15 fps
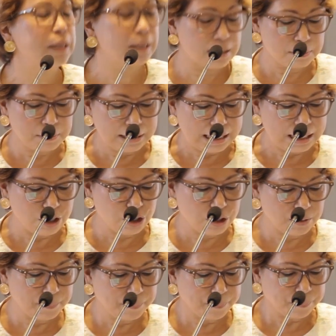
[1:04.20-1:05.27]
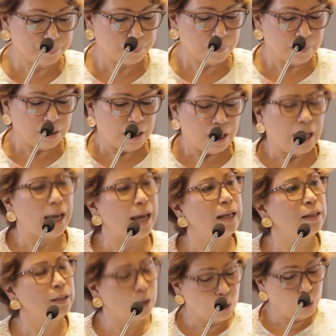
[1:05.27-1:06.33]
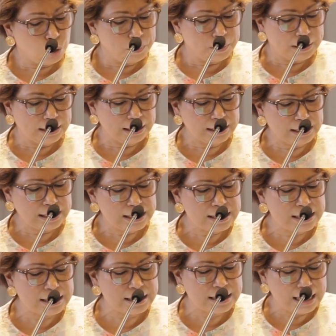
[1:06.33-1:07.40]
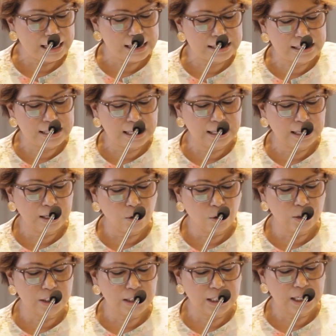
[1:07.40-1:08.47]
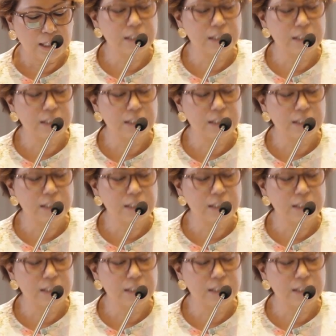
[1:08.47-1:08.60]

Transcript: here in Malaysia. And globally, this day is taking on